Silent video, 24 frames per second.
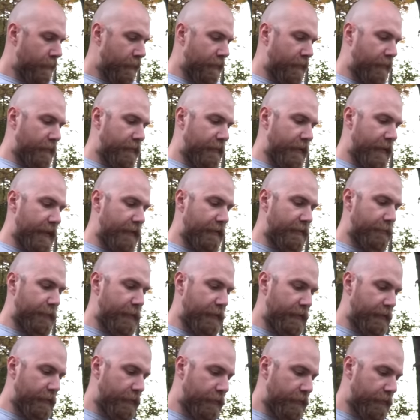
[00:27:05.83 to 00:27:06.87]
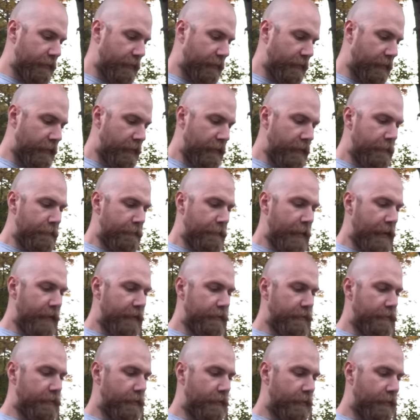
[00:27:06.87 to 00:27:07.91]
Dad has been using
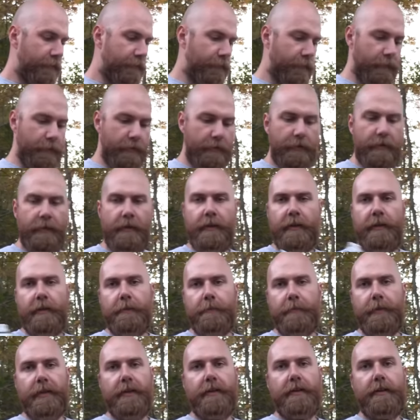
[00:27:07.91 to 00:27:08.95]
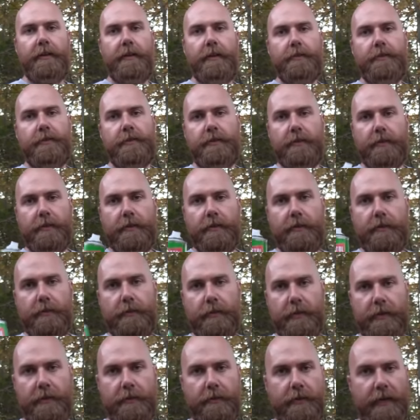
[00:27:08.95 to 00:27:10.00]
Ballistol for many years. It's a
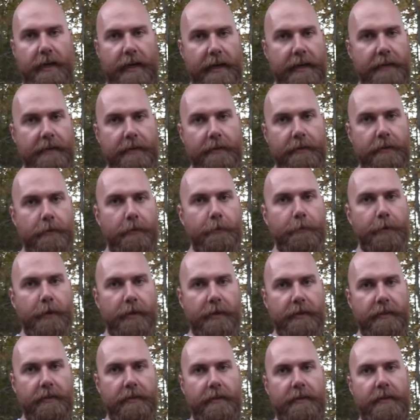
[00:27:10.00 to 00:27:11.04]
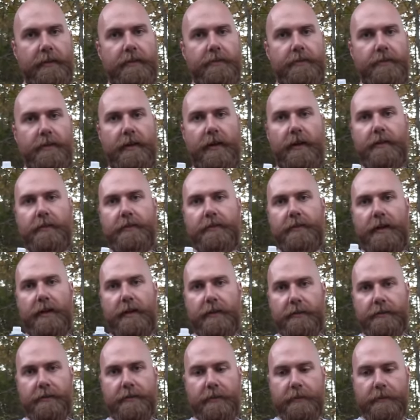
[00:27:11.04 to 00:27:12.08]
cleaner and a lubricant, and it's
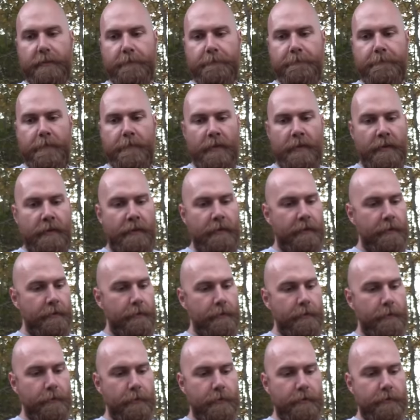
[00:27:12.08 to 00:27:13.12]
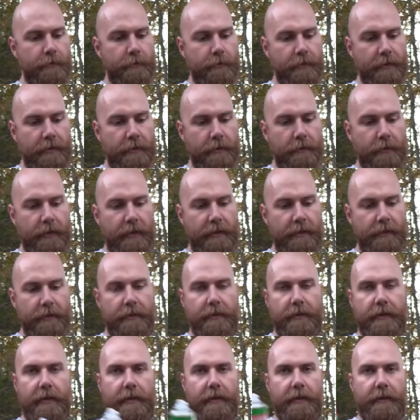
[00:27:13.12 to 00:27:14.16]
non-toxic. It works really great,
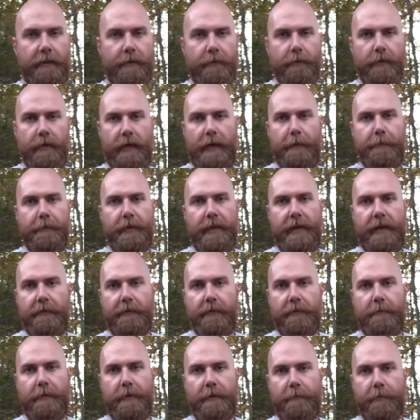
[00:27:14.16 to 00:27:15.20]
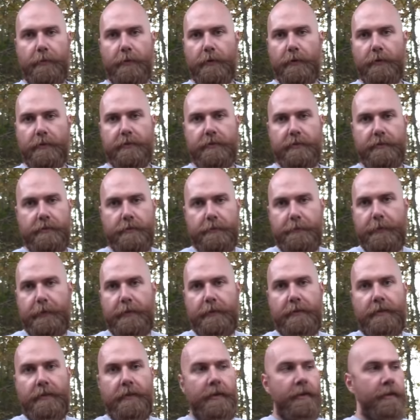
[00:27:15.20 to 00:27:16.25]
and we're happy to have them on board since it's
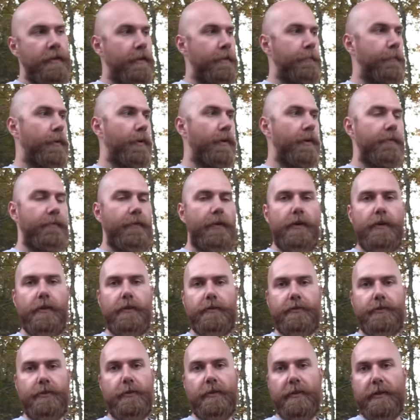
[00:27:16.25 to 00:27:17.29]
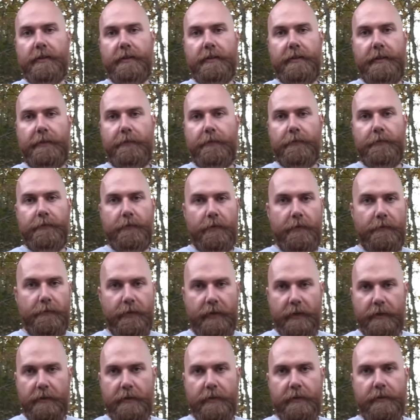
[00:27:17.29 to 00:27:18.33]
been a part of our shooting endeavor for a
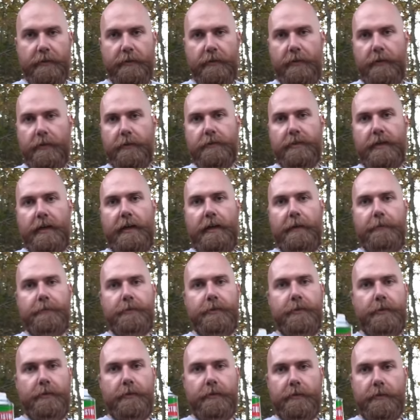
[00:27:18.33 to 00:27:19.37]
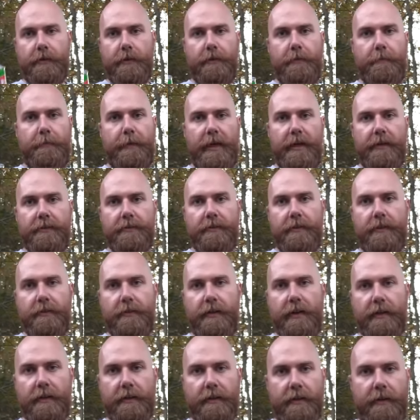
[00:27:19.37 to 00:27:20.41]
very long time. So go to
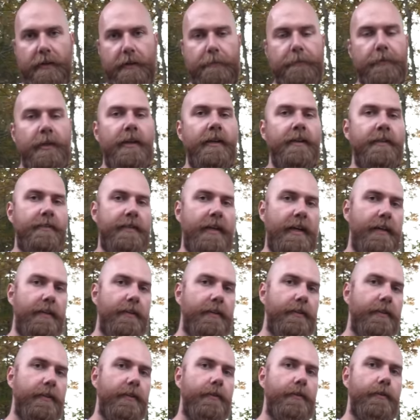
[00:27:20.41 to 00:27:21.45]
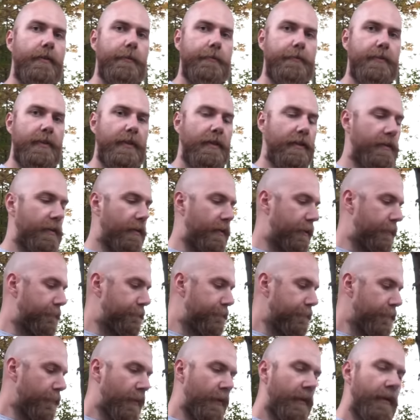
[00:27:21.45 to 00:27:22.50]
ballistol.com, talongungrips.com,
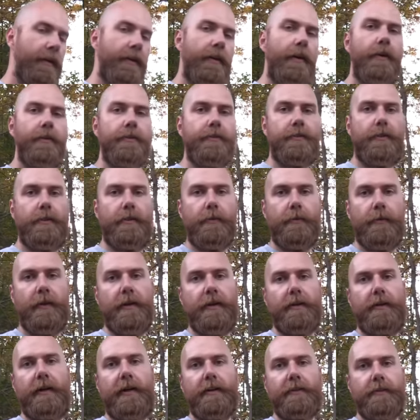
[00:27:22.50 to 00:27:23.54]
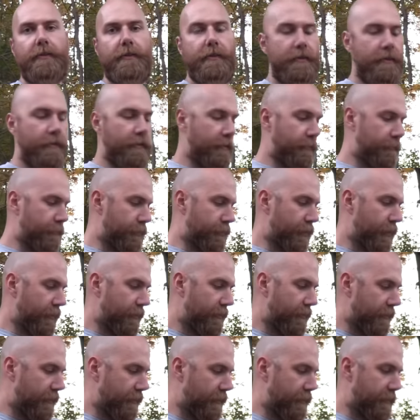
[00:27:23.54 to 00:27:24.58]
and also while you're out there, I'm
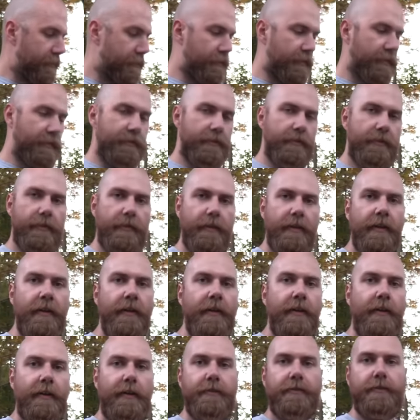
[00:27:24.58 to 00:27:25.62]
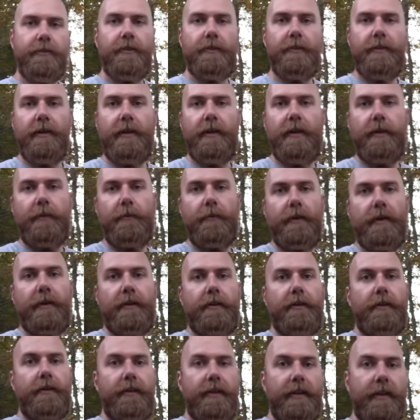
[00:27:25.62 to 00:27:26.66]
juggling all these things here, also while
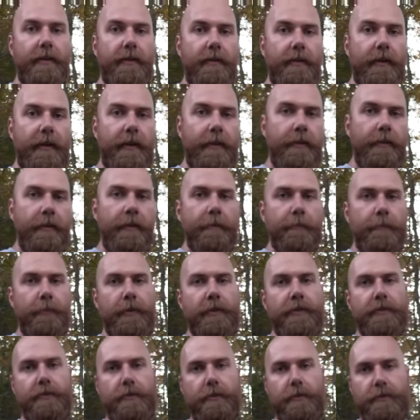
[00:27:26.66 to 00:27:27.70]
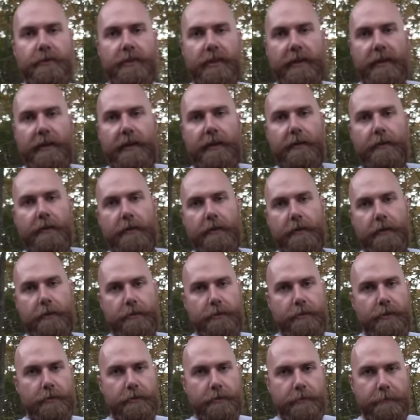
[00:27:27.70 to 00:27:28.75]
you're on the internet, please do check out our other
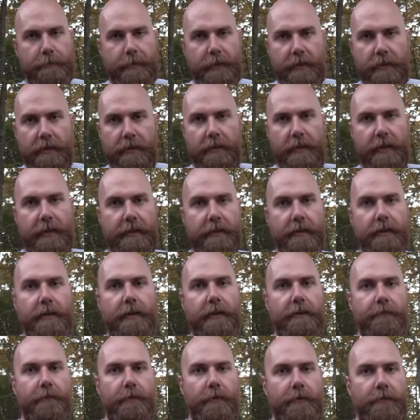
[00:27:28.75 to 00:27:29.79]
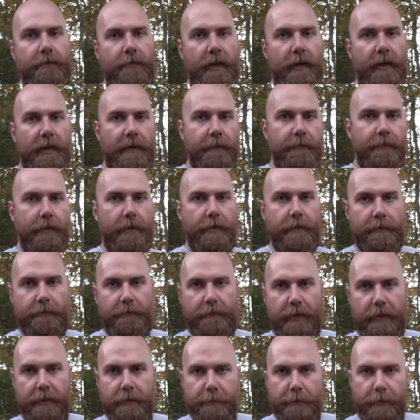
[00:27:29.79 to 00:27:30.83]
social media like Hickok 45 on
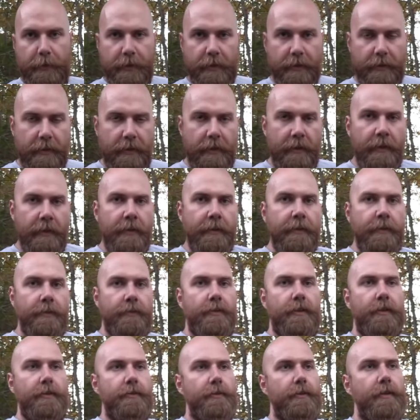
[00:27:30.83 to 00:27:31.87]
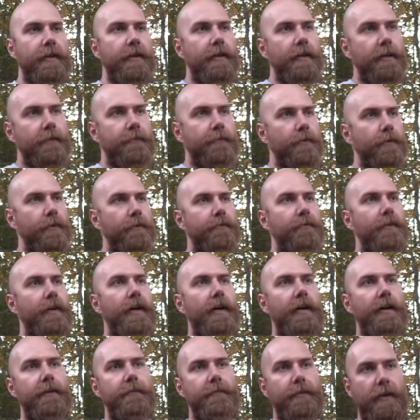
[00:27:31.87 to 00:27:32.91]
Facebook. There's also Hickok
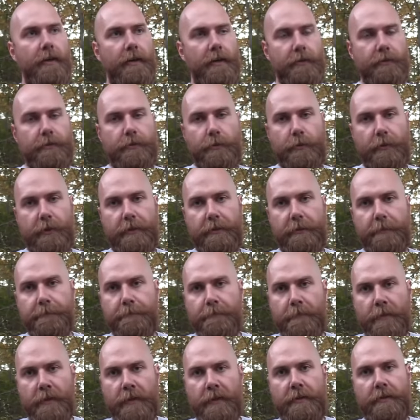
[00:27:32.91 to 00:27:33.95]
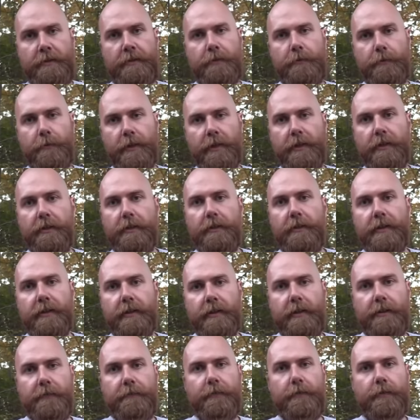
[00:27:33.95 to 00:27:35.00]
45 on Twitter, The Real
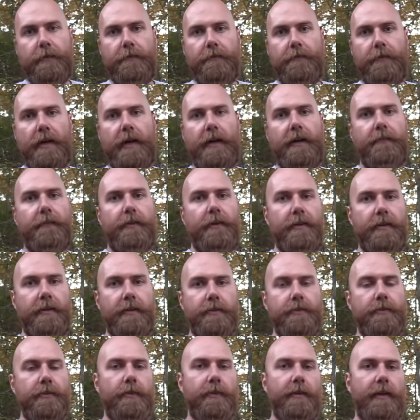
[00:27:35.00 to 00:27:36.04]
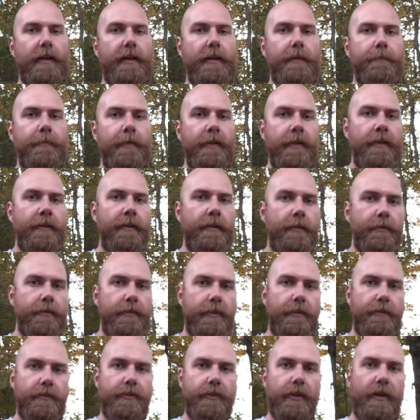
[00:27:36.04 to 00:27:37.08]
Hickok 45 on Instagram. There's
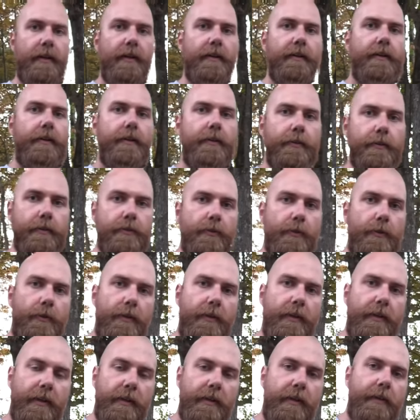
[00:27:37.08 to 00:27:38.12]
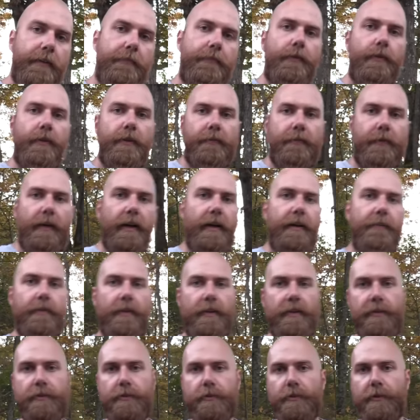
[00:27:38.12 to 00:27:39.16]
a John_Hickok45 on
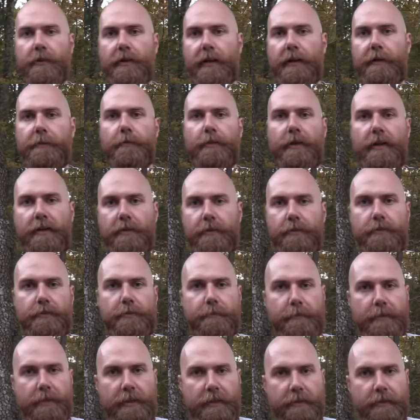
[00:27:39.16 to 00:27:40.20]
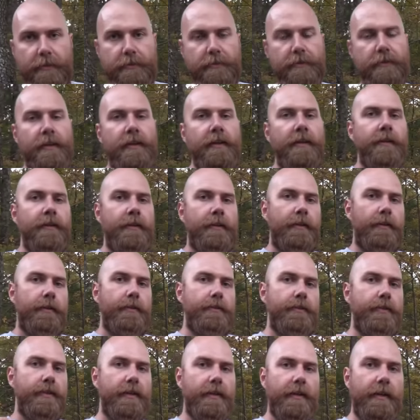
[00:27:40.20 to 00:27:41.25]
Instagram where I do some things.
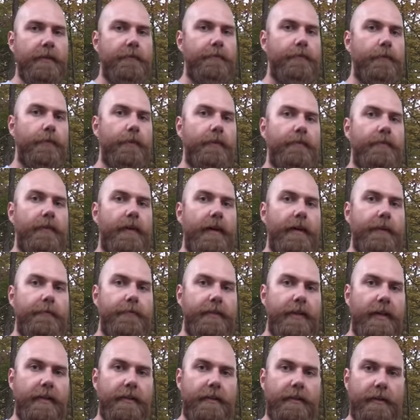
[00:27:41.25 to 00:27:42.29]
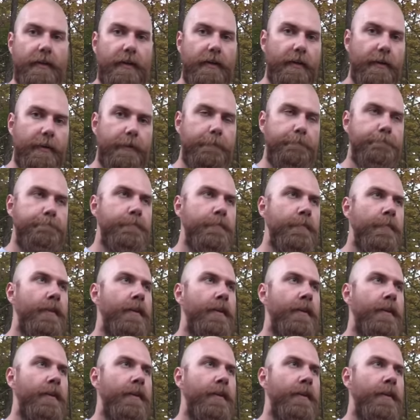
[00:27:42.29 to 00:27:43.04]
There's Hickok45.com.